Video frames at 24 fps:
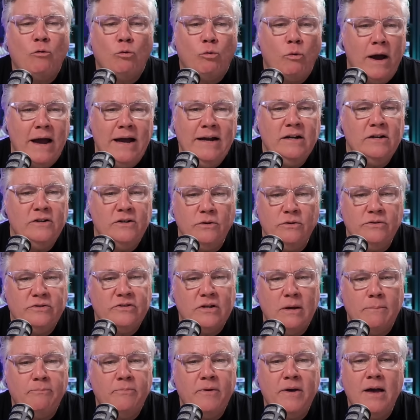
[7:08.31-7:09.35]
Rey to do
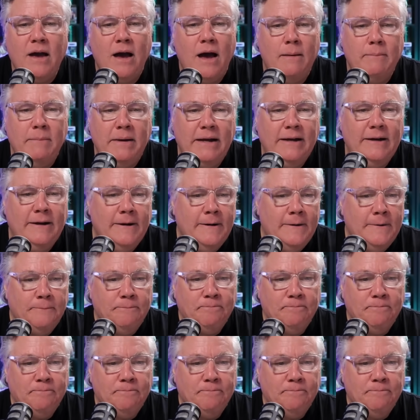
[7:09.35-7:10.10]
something, I mean,